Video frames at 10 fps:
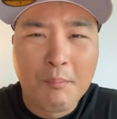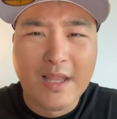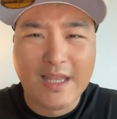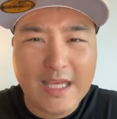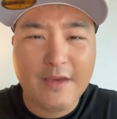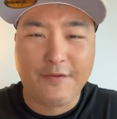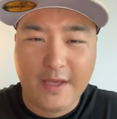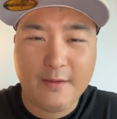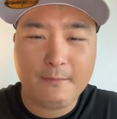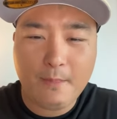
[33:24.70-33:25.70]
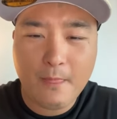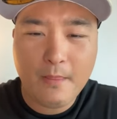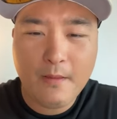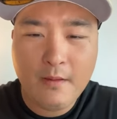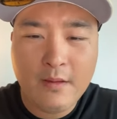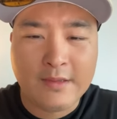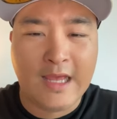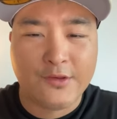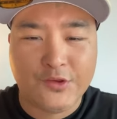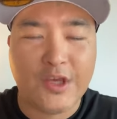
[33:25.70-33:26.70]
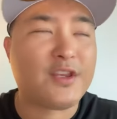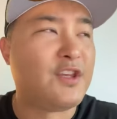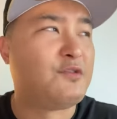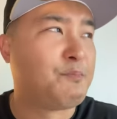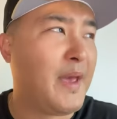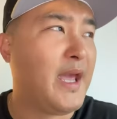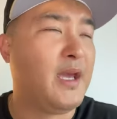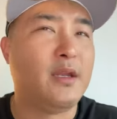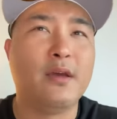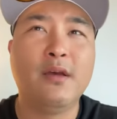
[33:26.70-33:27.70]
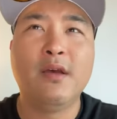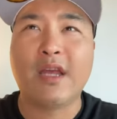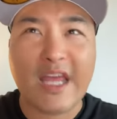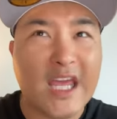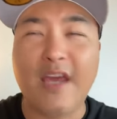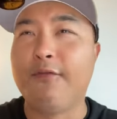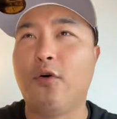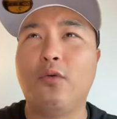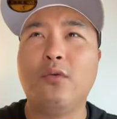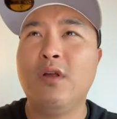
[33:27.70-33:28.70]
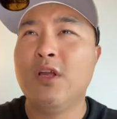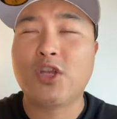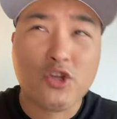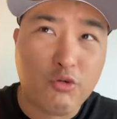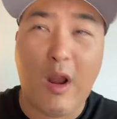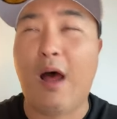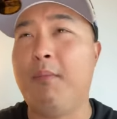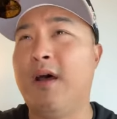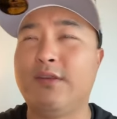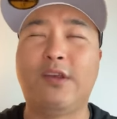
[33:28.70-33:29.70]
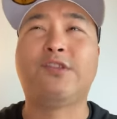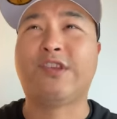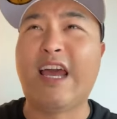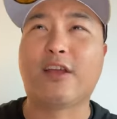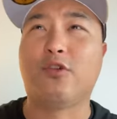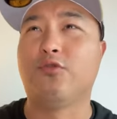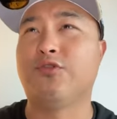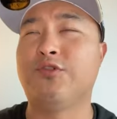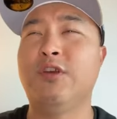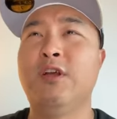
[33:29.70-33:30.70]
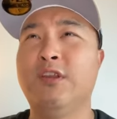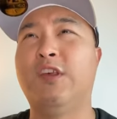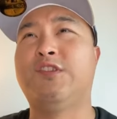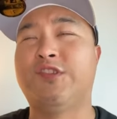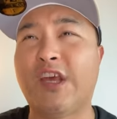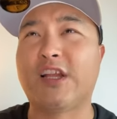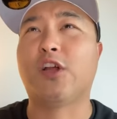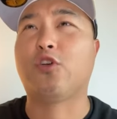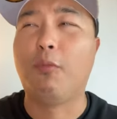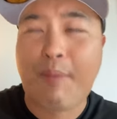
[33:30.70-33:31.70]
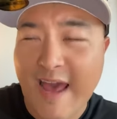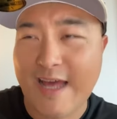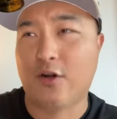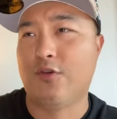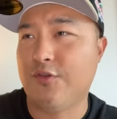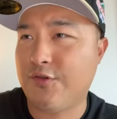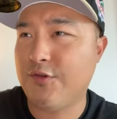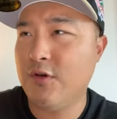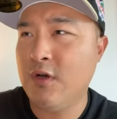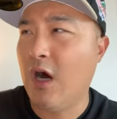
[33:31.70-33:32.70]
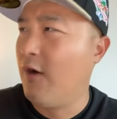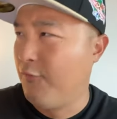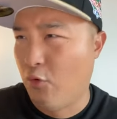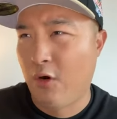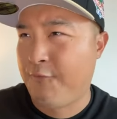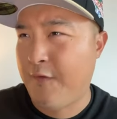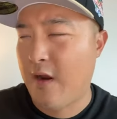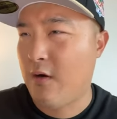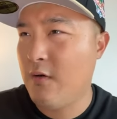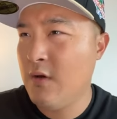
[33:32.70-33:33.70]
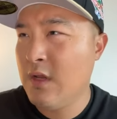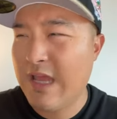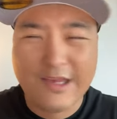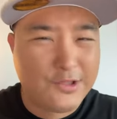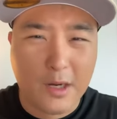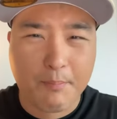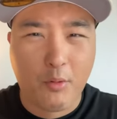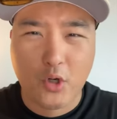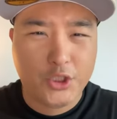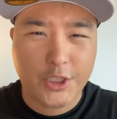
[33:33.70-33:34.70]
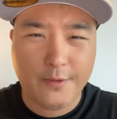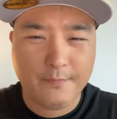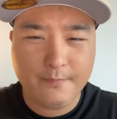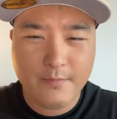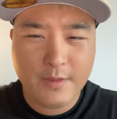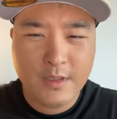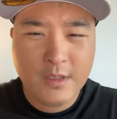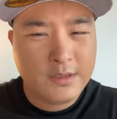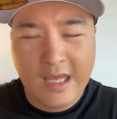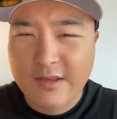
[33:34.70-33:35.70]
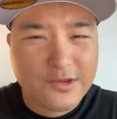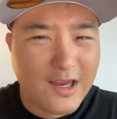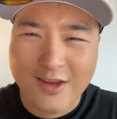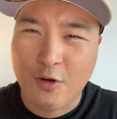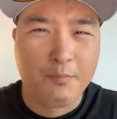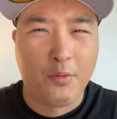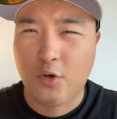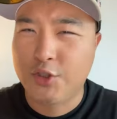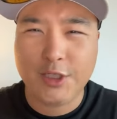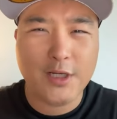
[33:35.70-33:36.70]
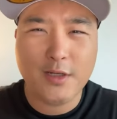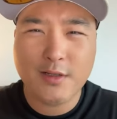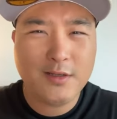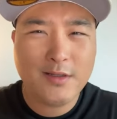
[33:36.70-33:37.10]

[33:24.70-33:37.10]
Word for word: Believing that sickness, pain, evil, drama, the cycles, the cyclical patterns of warfare is our portion. That's not your portion.